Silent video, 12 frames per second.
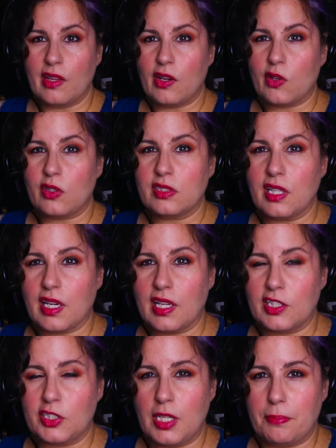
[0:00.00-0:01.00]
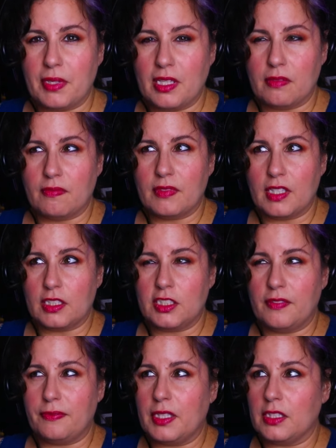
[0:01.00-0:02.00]
That girl's not gonna shift
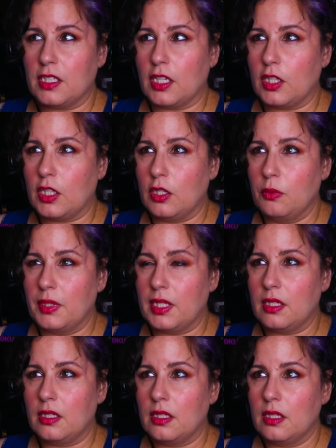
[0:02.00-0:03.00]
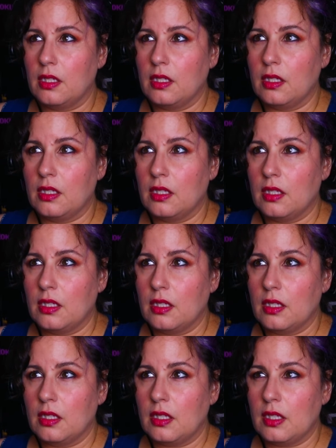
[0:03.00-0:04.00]
into Huey.
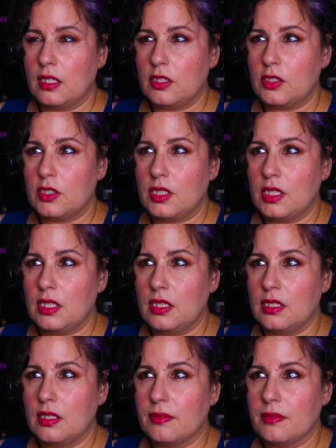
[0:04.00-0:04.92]
Is she?